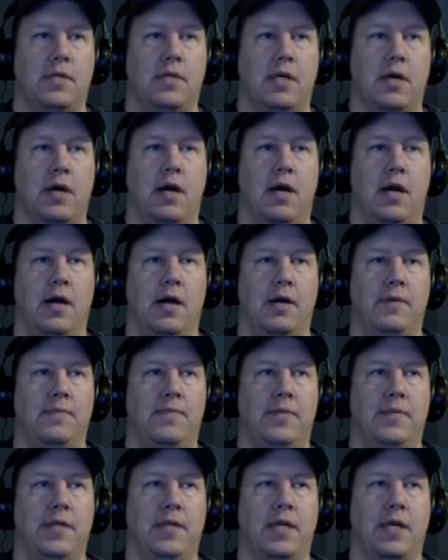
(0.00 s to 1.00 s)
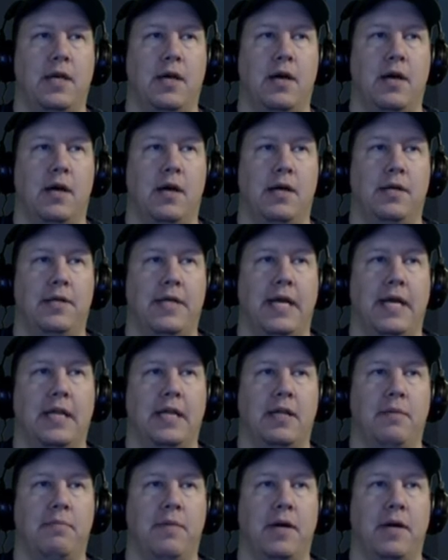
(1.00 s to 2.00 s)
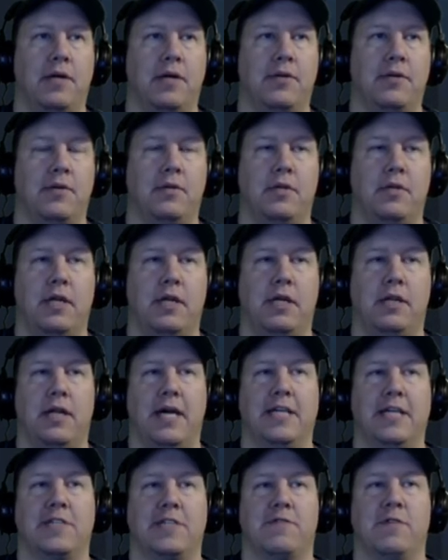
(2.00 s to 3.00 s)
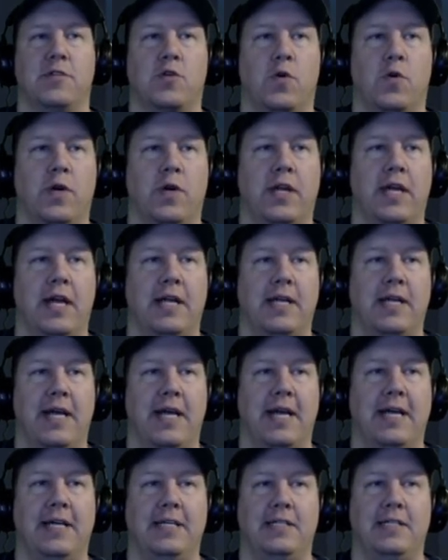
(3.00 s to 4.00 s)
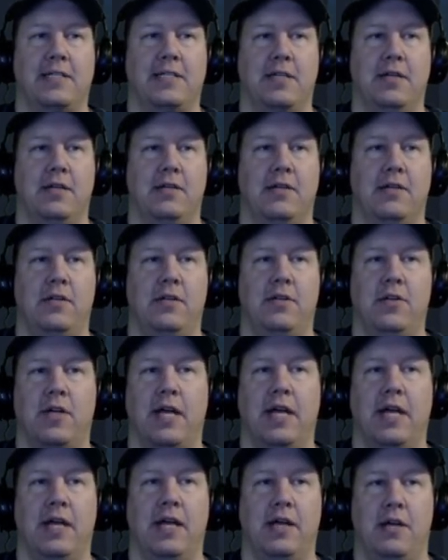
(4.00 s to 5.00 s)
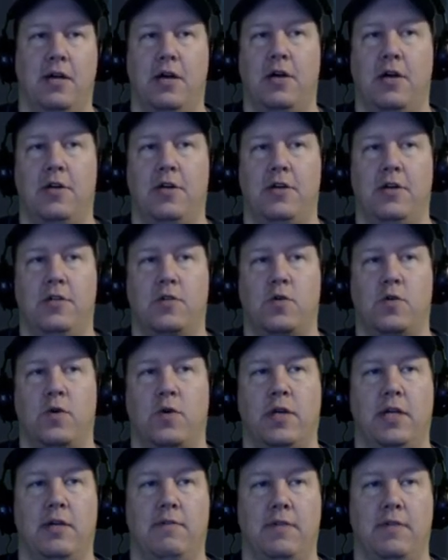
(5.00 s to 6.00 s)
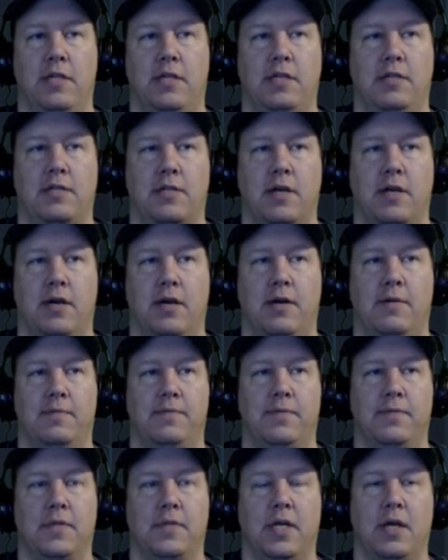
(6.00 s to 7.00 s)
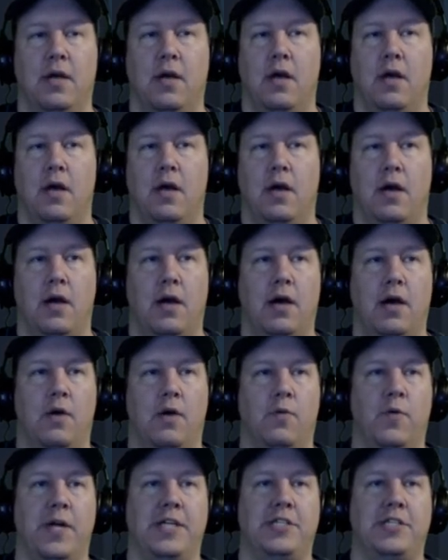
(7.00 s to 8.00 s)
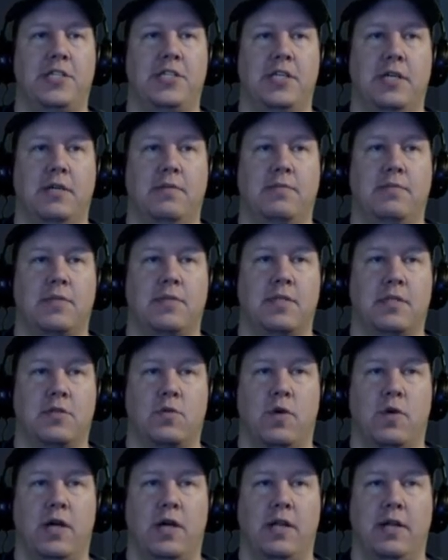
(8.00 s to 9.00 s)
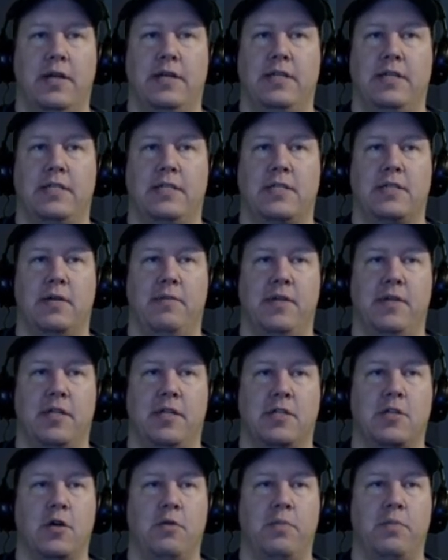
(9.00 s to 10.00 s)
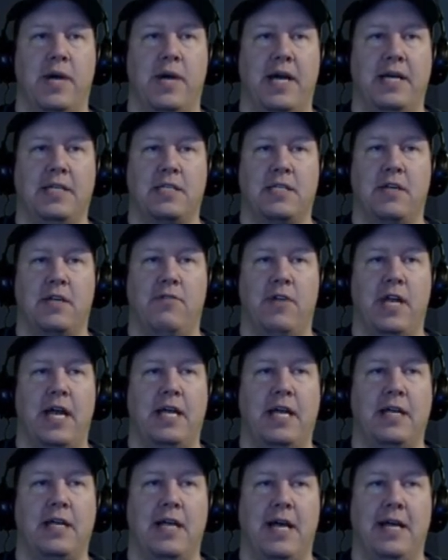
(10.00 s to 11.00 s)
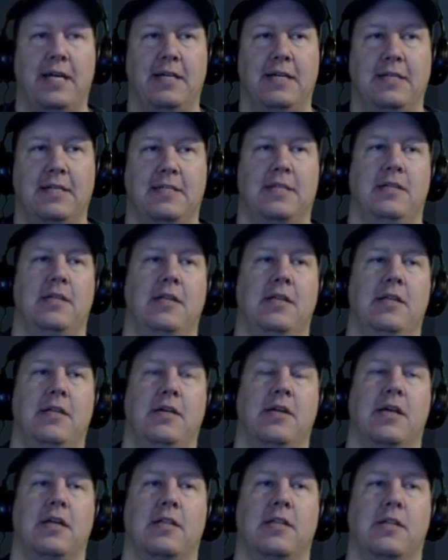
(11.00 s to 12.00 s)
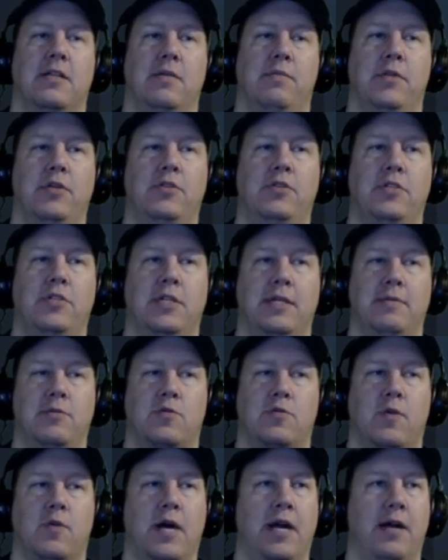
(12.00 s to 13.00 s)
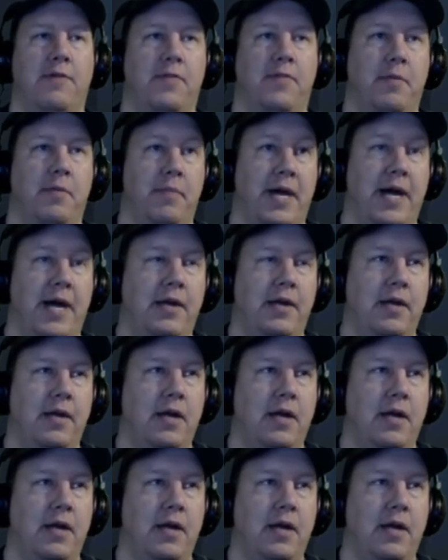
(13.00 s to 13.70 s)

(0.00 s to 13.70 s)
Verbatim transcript: Uh, the uh, daily bundle, it lasts for 28 days and you get 120 of these um, uh, red gems as well as some of the topaz every eight days and then you get the blue gems right off the bat.